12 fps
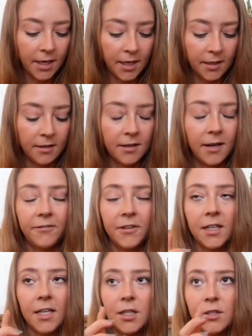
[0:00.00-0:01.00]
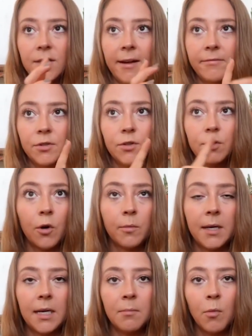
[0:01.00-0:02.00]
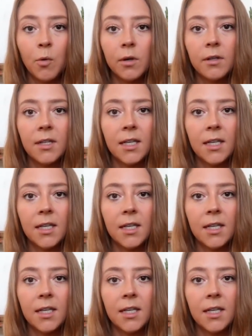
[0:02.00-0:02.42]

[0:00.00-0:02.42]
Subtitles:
And I feel like I just have so many more